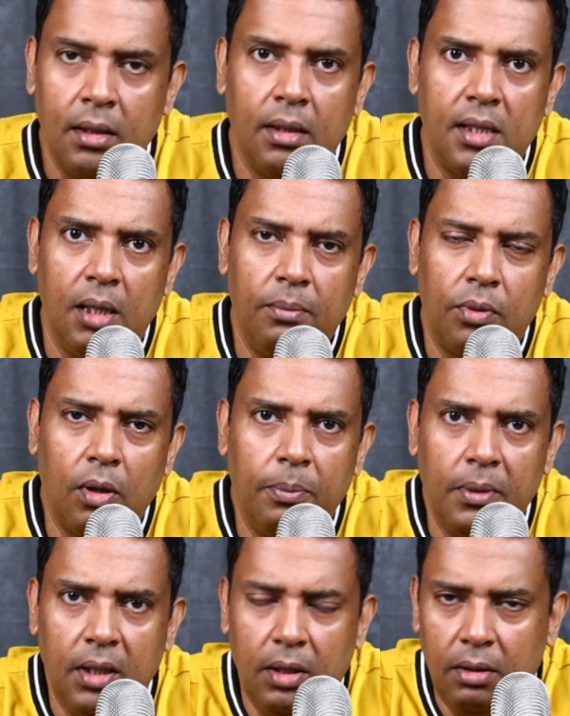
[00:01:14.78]
The same
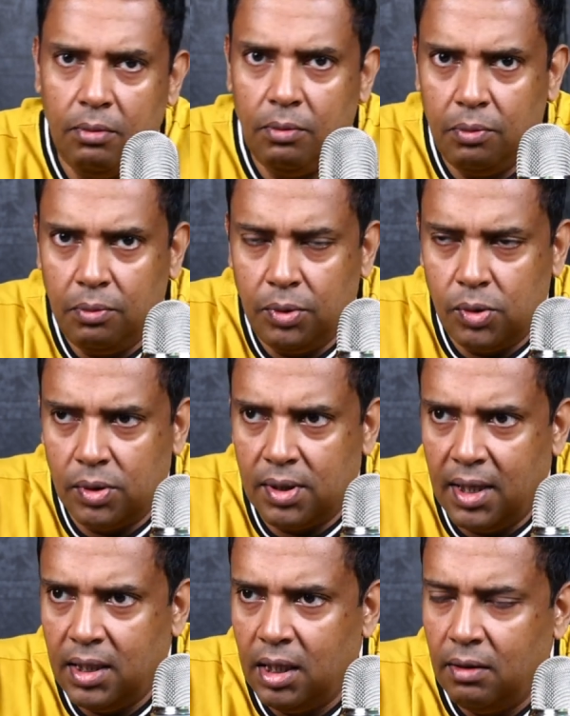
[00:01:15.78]
property, which
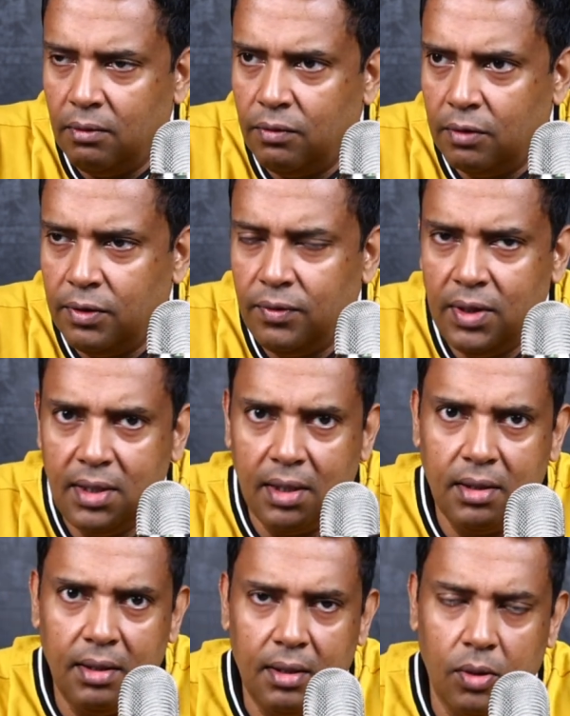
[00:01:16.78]
was renting for 50,
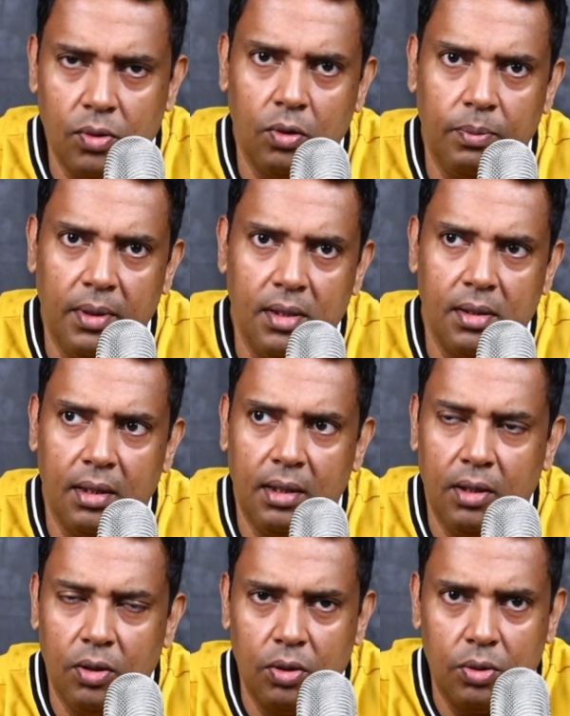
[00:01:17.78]
60,000 rupees a
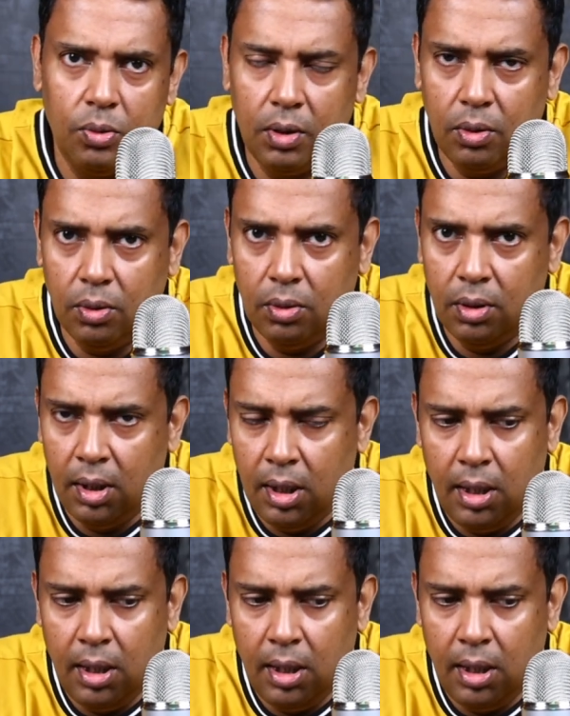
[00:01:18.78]
year or two ago,